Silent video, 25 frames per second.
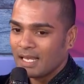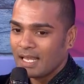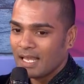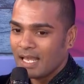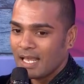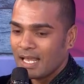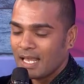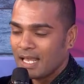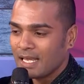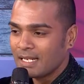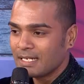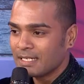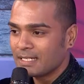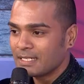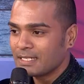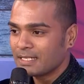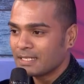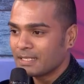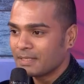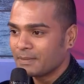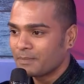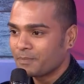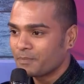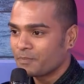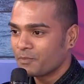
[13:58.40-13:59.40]
And
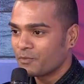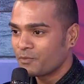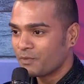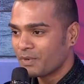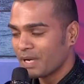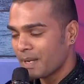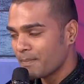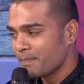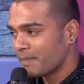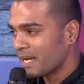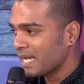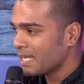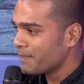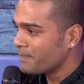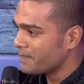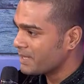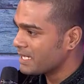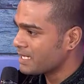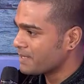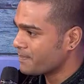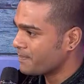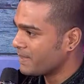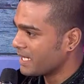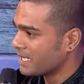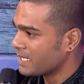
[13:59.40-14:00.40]
from my
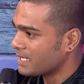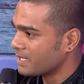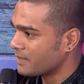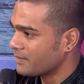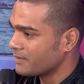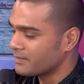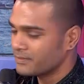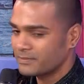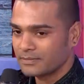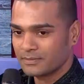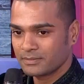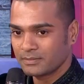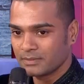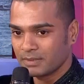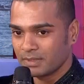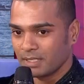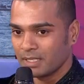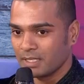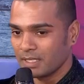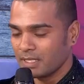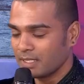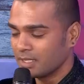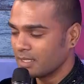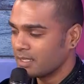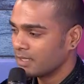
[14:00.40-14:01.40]
perspective,
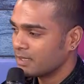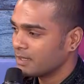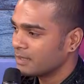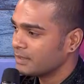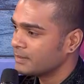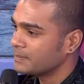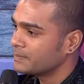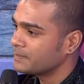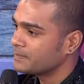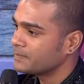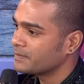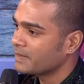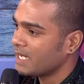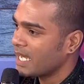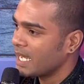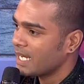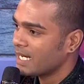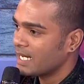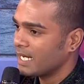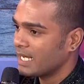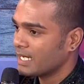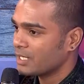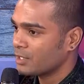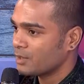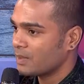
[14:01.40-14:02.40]
um,
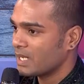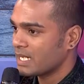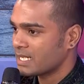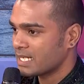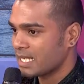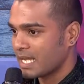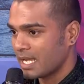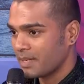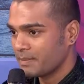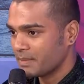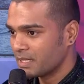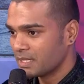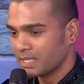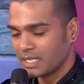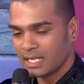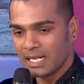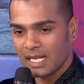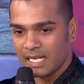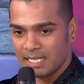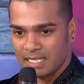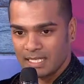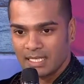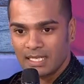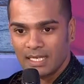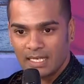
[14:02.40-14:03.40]
I'd like to ask. I'm a
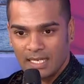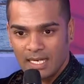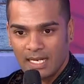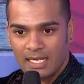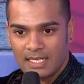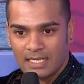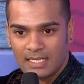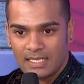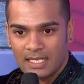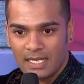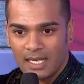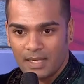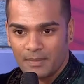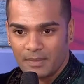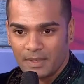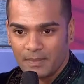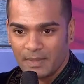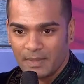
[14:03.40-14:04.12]
classical dancer. I'm a